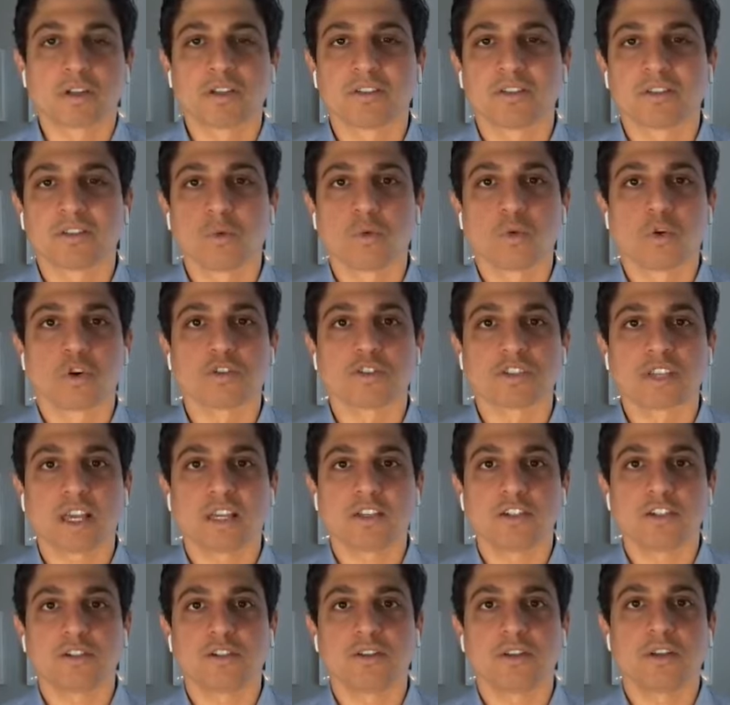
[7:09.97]
Because the worst
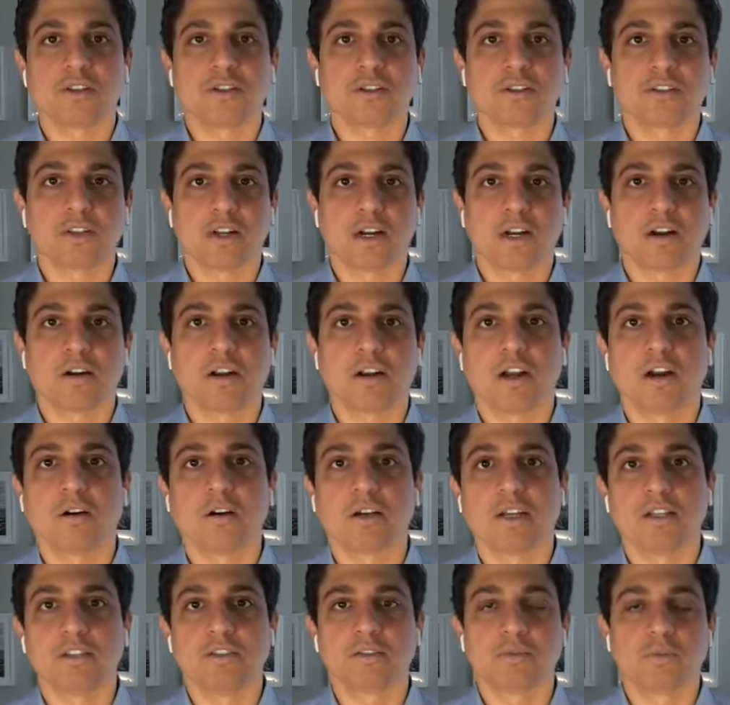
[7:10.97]
case scenario
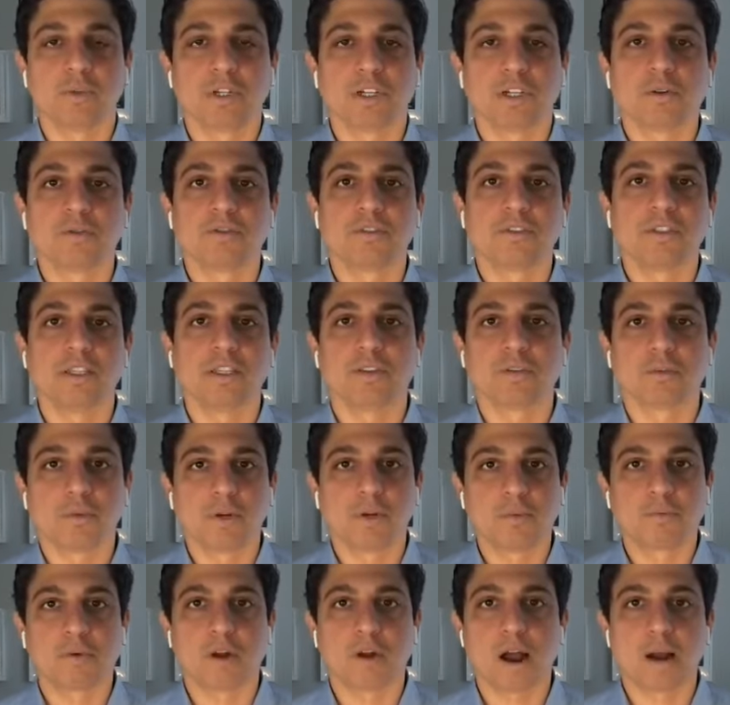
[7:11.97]
is we go see
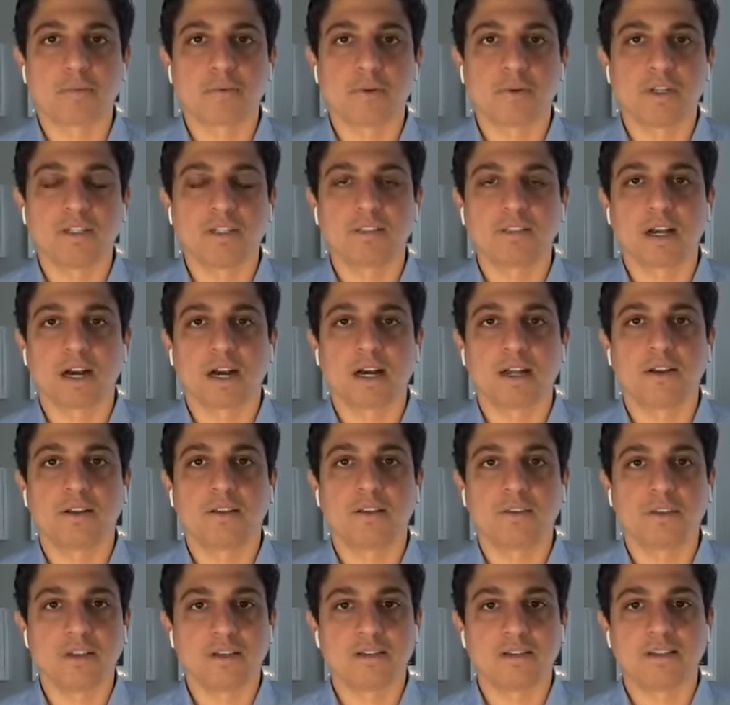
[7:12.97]
3 properties
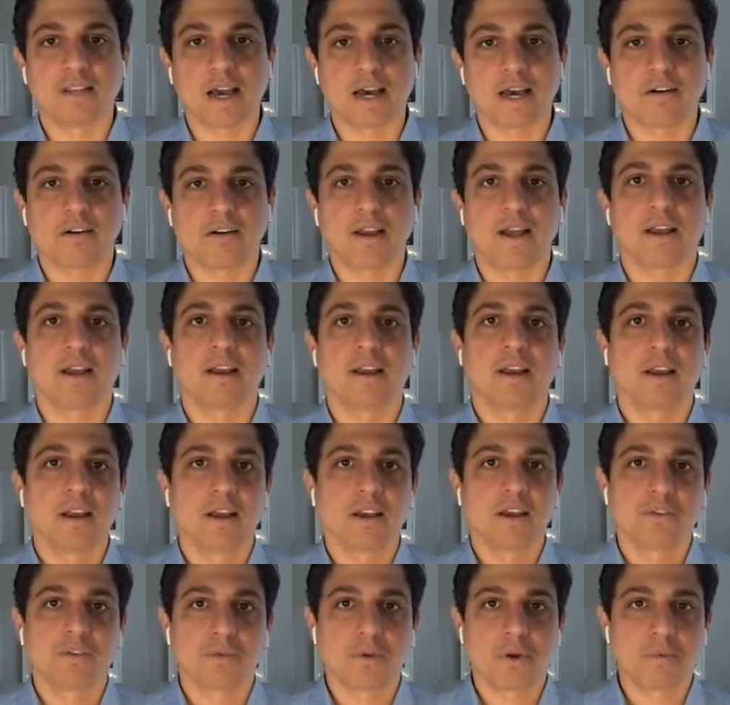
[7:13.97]
on this Saturday,
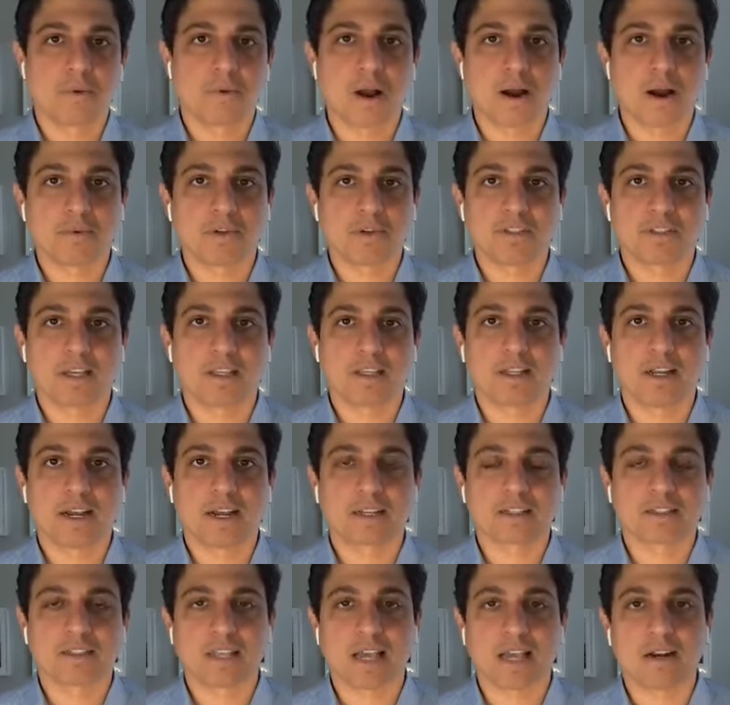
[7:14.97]
3 properties on the
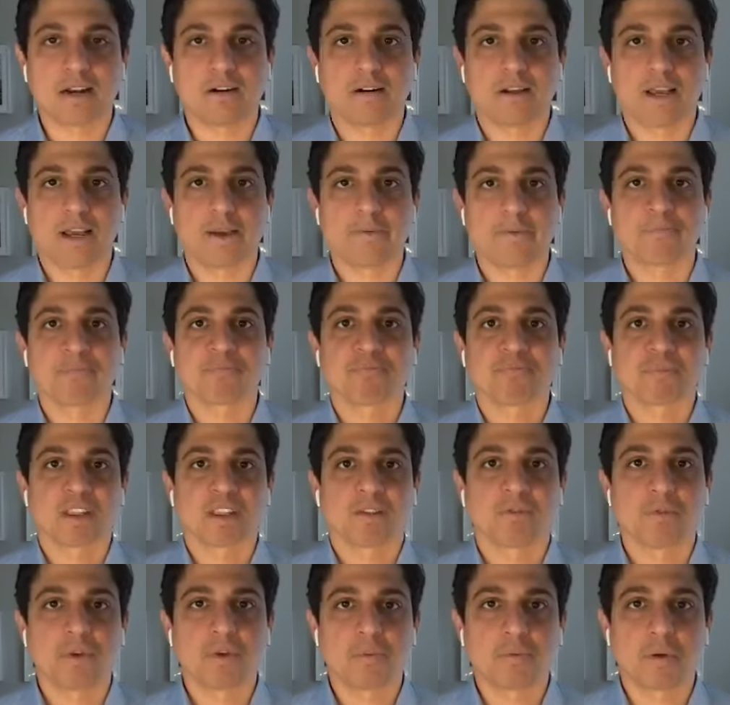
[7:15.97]
next Saturday,
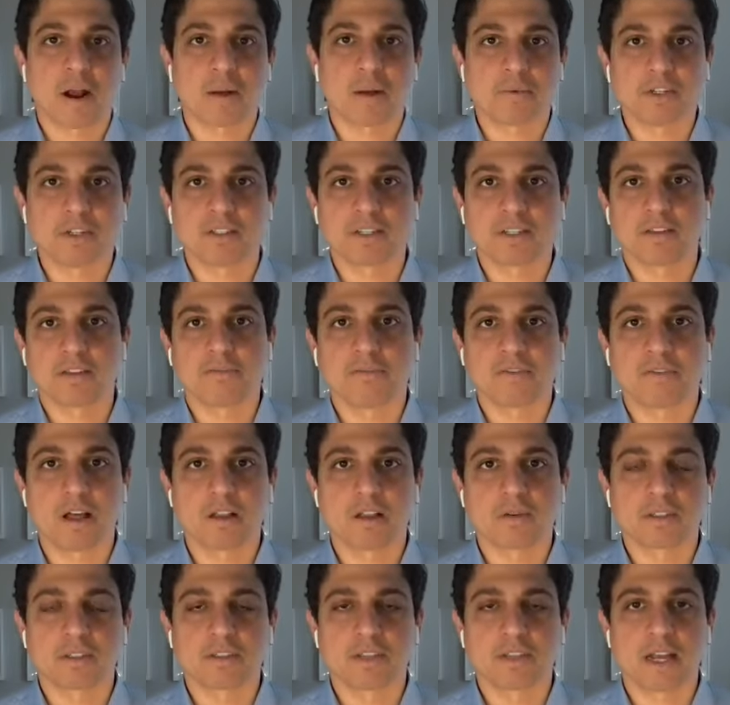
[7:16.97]
3 properties on the
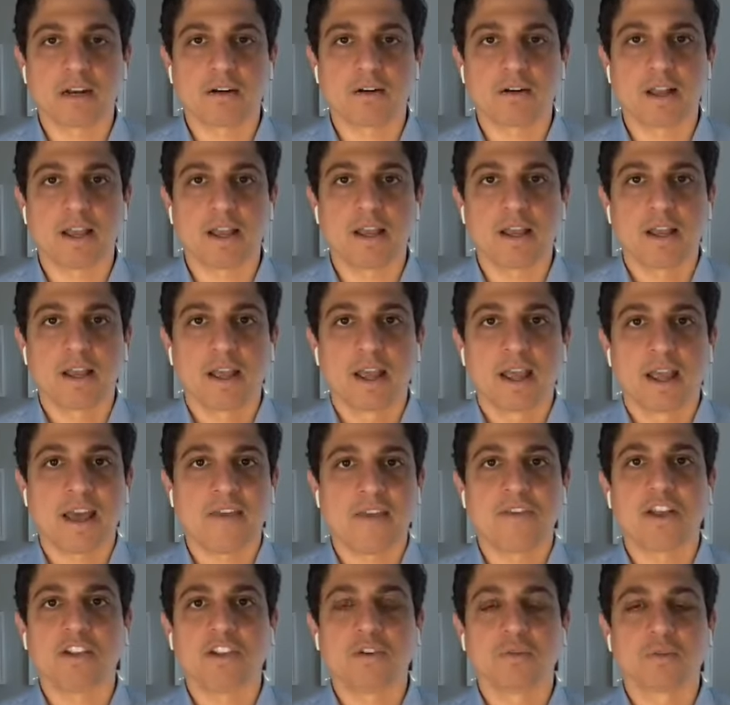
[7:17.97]
following Saturday,
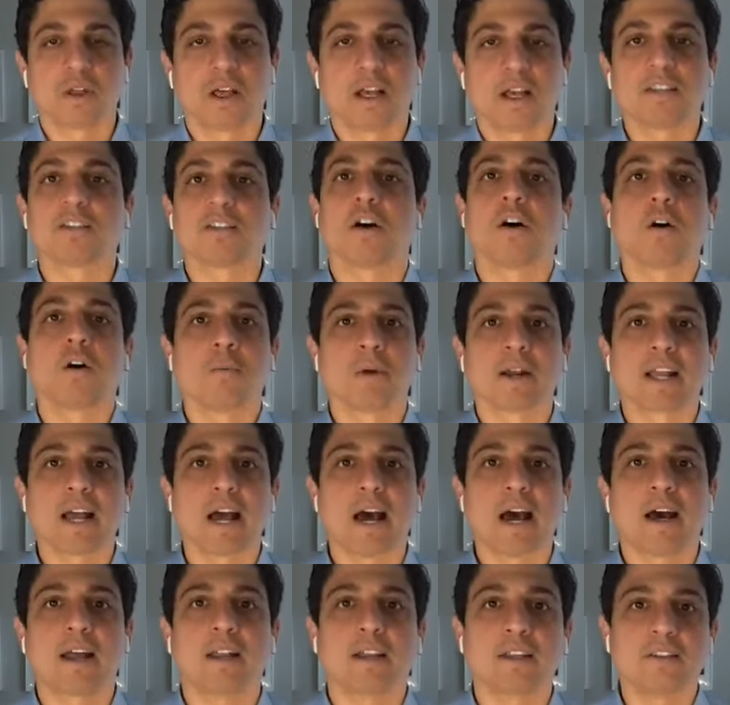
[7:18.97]
and then you realize, oh my
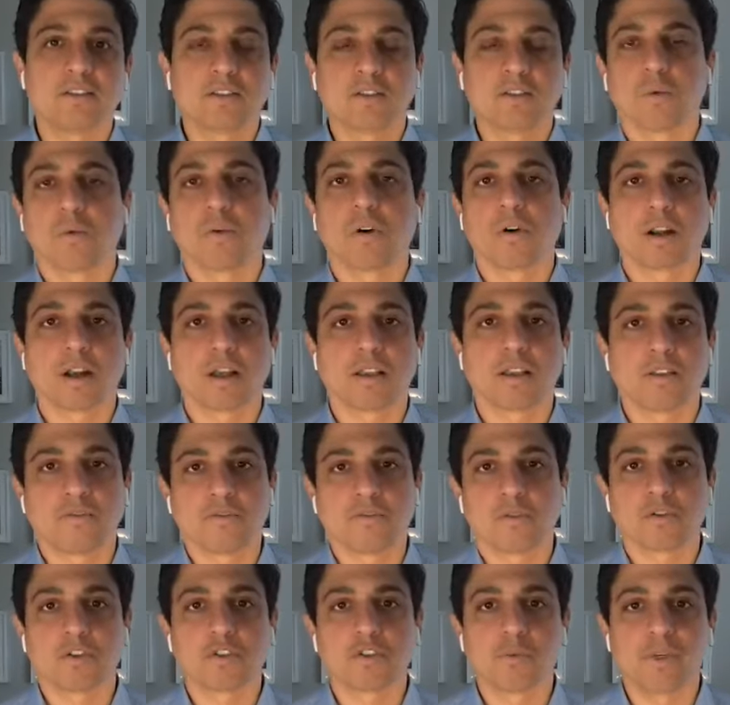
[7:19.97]
God, it's the one on the
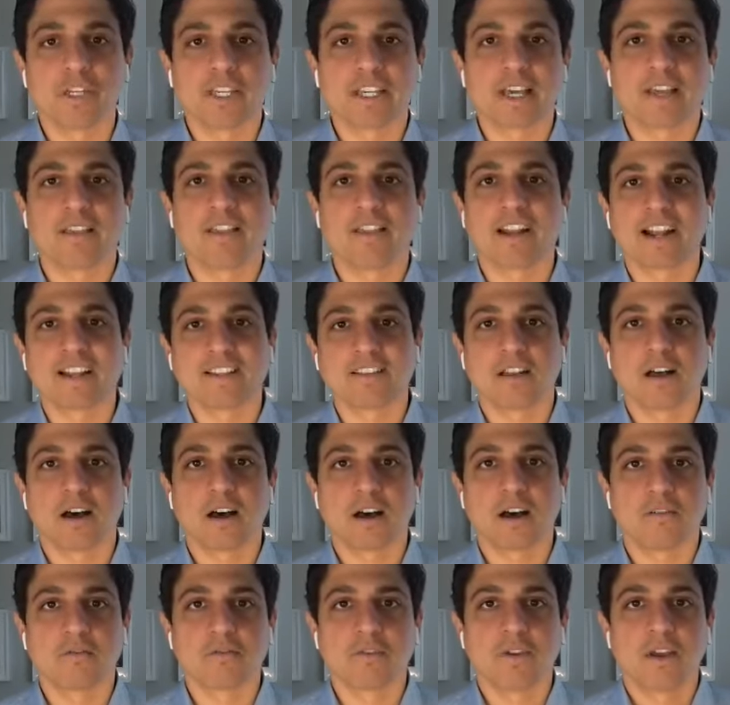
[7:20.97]
first weekend that I
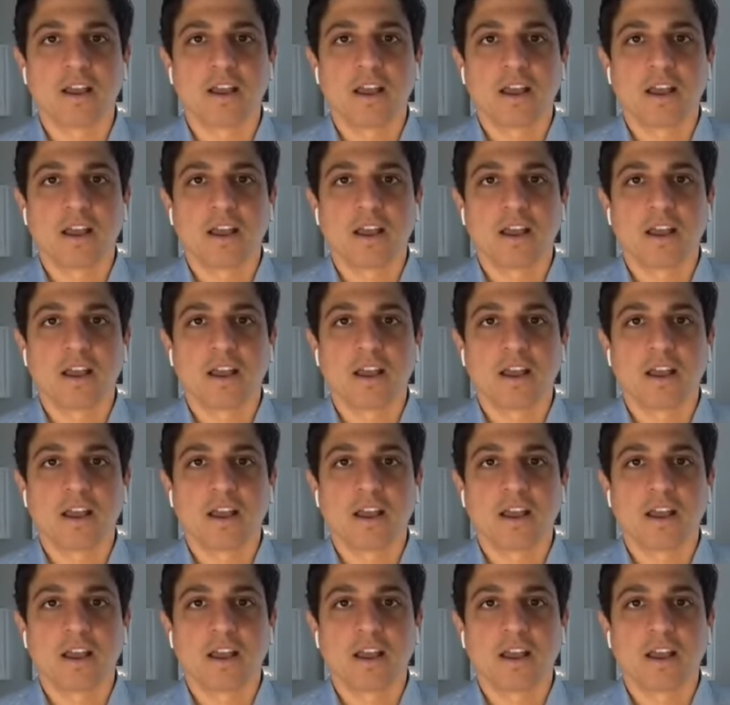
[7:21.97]
love.